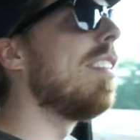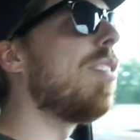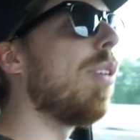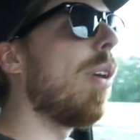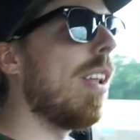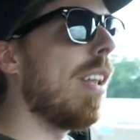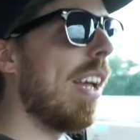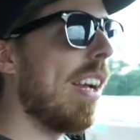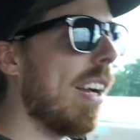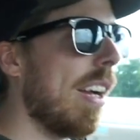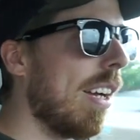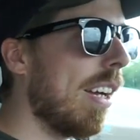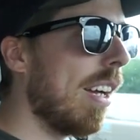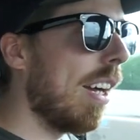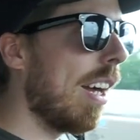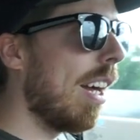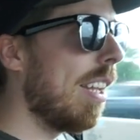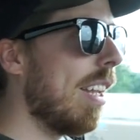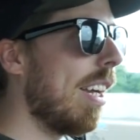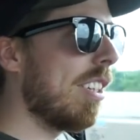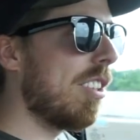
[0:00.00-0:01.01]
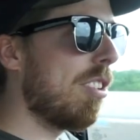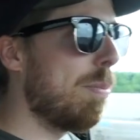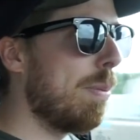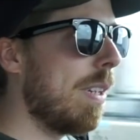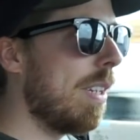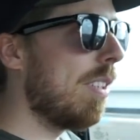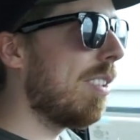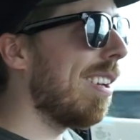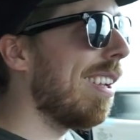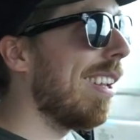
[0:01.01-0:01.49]
I like
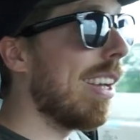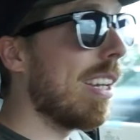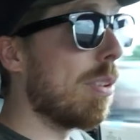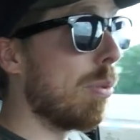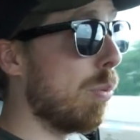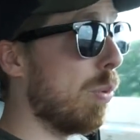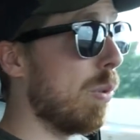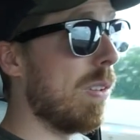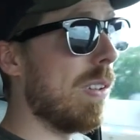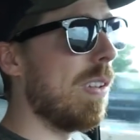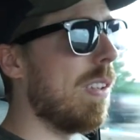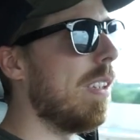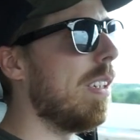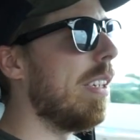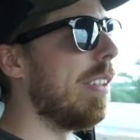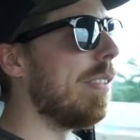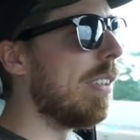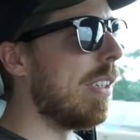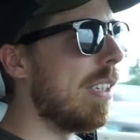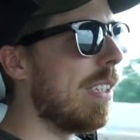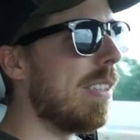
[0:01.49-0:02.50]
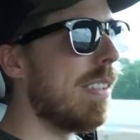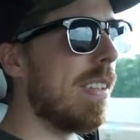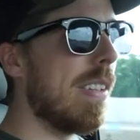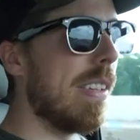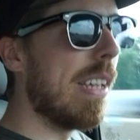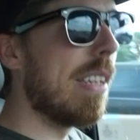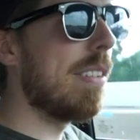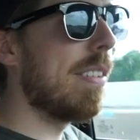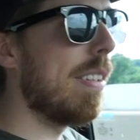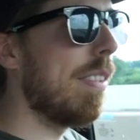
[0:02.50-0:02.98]
spinach, I like arugula even,
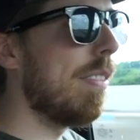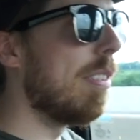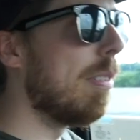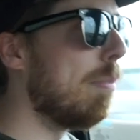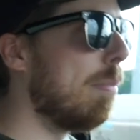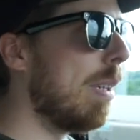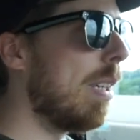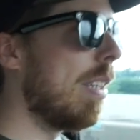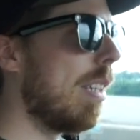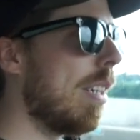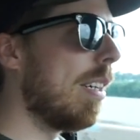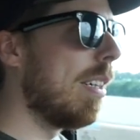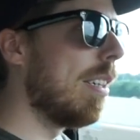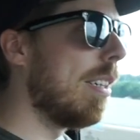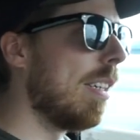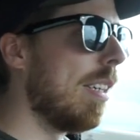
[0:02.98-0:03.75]
and that's even better.